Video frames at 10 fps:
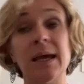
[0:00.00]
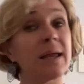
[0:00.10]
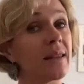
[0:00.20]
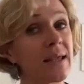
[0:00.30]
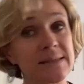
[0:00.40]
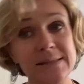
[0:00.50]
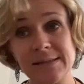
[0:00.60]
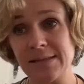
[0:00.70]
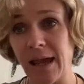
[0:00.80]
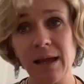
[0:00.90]
And they
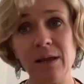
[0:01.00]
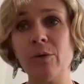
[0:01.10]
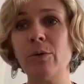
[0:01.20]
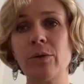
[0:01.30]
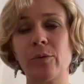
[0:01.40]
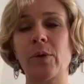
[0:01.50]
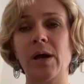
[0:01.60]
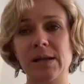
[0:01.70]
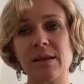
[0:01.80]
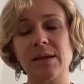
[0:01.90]
say all the
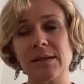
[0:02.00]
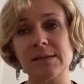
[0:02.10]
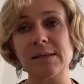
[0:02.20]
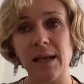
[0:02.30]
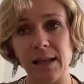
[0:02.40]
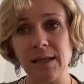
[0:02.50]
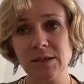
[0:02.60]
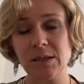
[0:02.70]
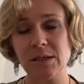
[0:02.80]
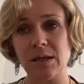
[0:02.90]
right things at
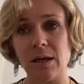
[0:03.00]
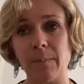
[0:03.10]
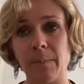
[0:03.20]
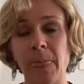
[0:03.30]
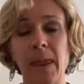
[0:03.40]
election time.